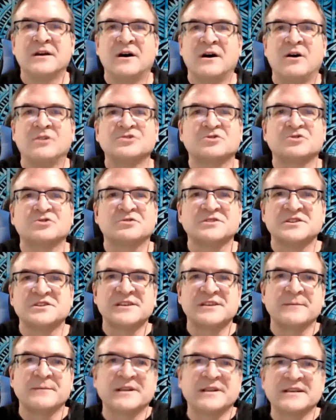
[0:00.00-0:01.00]
all sorts of
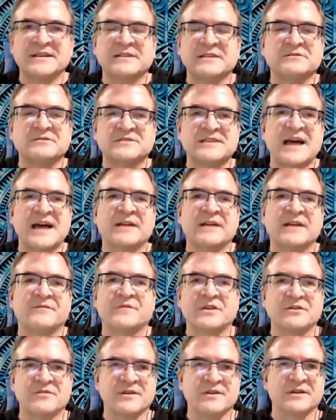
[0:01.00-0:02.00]
stimulus outside of
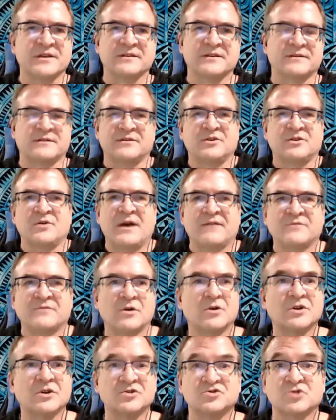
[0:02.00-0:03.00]
you that you have no
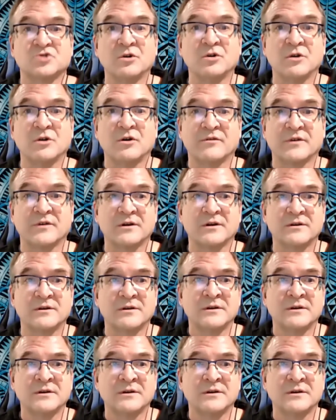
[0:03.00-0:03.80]
control over?